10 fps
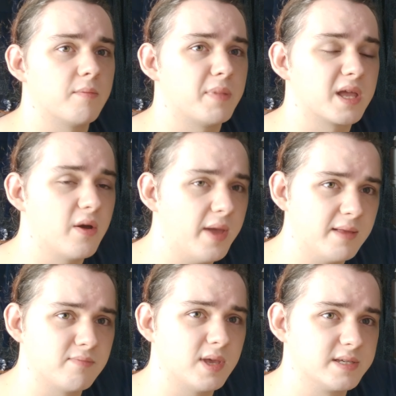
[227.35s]
by go ahead
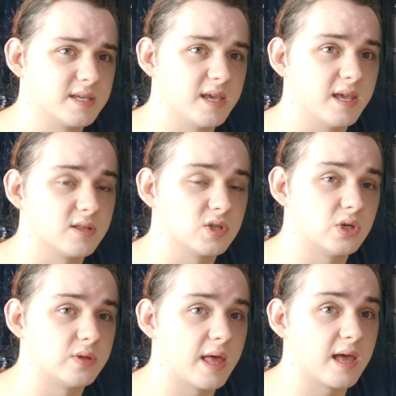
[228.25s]
and mixing it
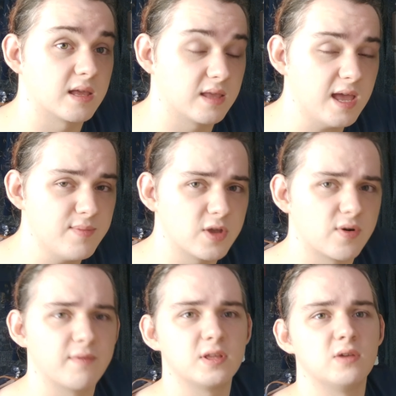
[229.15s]
into their gaming
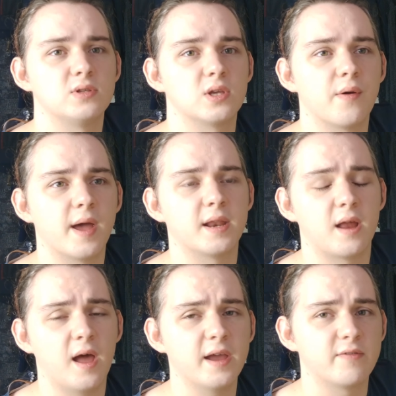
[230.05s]
revenue to go ahead and
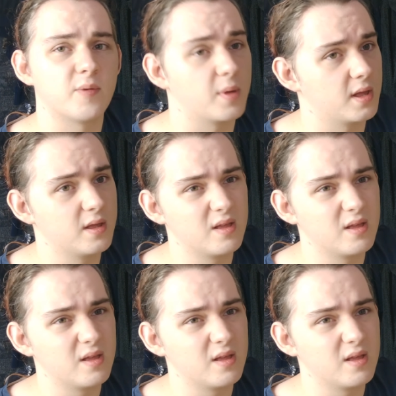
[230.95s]
hide from